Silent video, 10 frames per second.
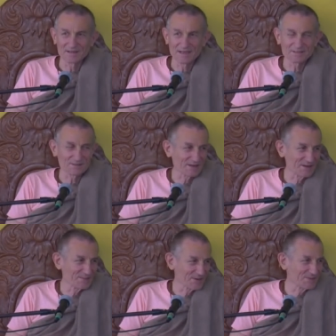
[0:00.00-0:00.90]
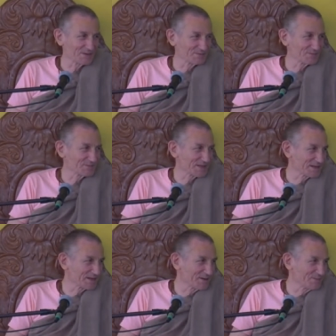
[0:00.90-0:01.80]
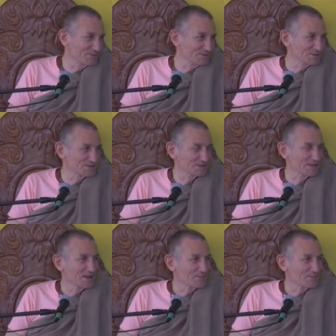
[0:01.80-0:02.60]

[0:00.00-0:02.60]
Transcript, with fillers: That's okay, I've taking a humble position.